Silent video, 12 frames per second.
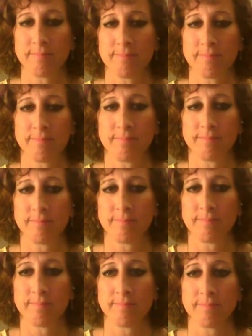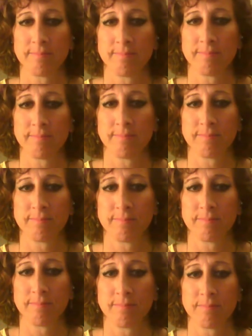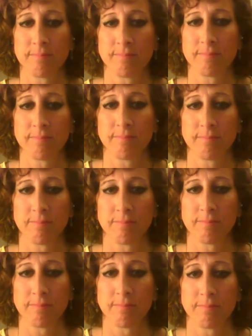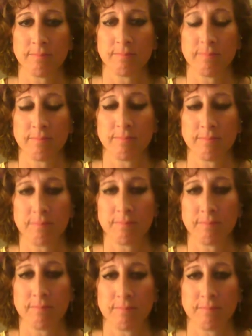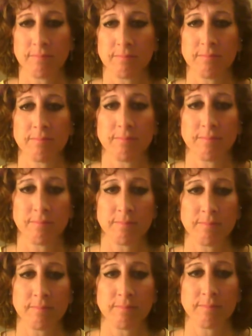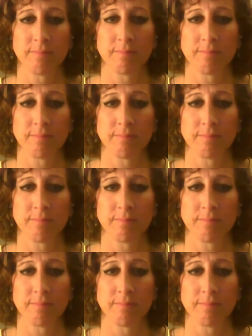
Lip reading: (silent)